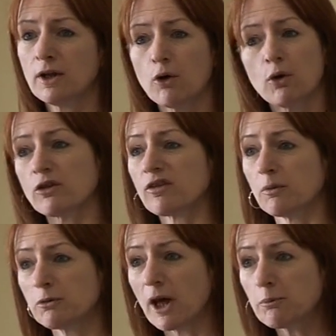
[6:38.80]
he wrote in
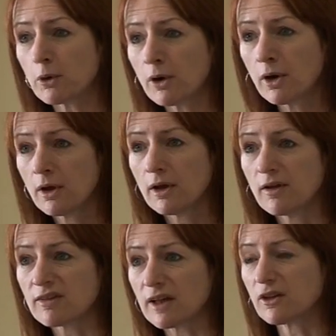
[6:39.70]
September,
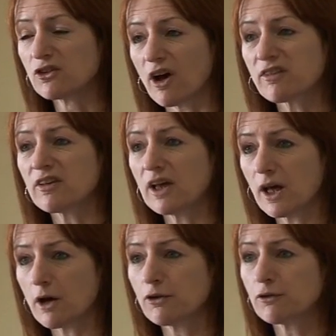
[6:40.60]
he sent the
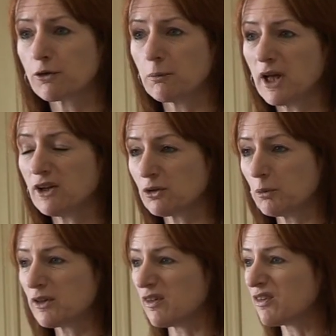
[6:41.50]
dossier of
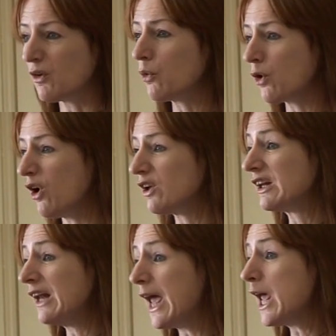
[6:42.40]
information with these
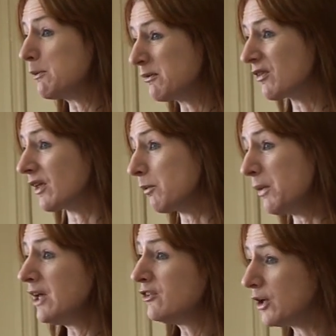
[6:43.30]
so-called names that the
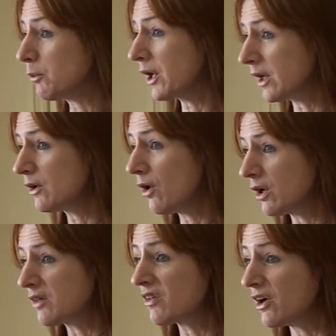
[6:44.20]
media were getting
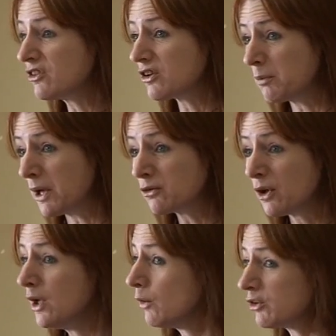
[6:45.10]
all excited about,
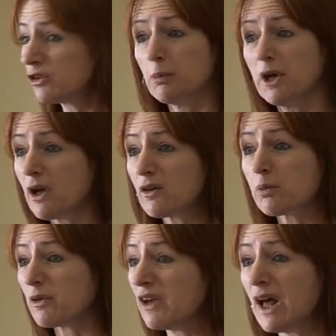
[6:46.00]
which to be
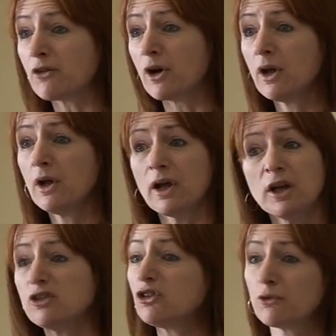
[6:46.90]
honest was never
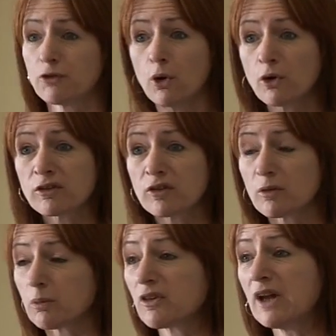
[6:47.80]
an issue for us.
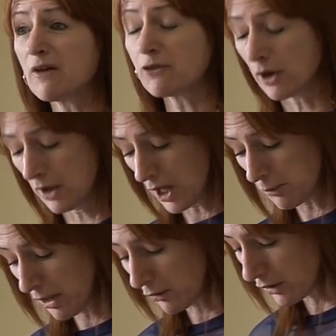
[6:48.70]
This was never about